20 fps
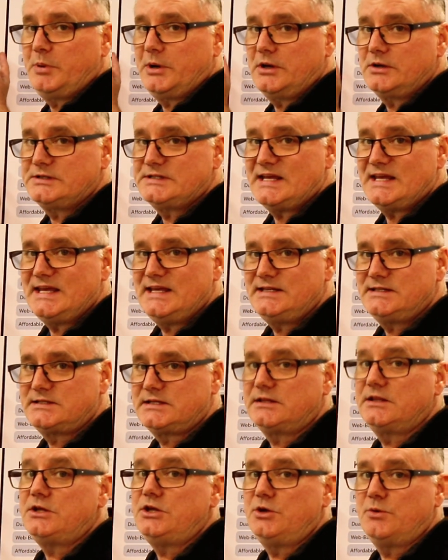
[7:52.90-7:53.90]
plugged
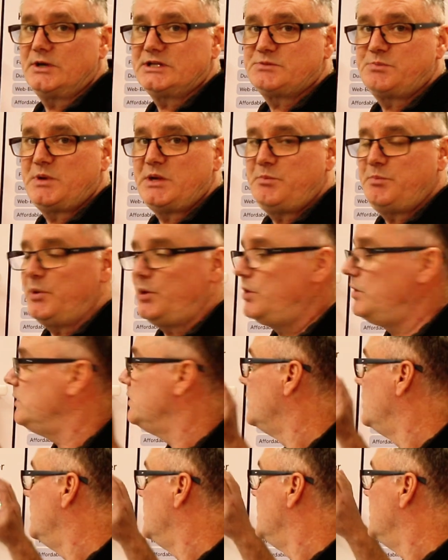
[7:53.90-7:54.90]
into the USB
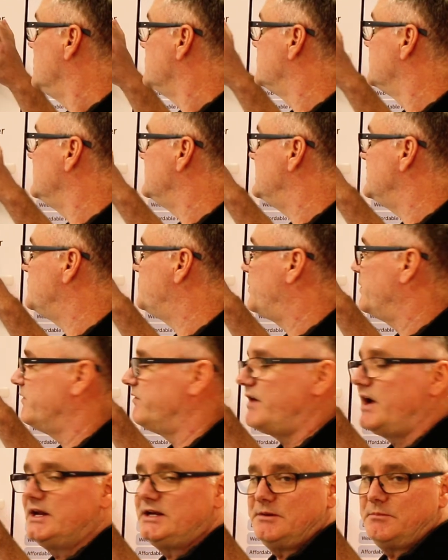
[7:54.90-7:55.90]
port. So this is
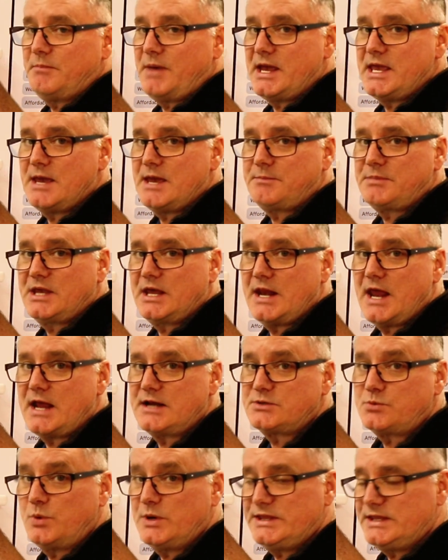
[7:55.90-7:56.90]
providing my
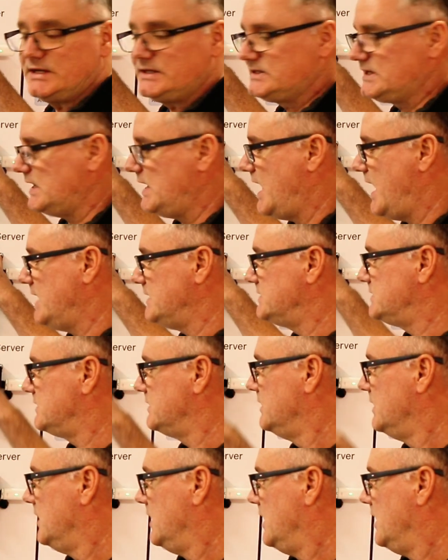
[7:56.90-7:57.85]
MConnect with internet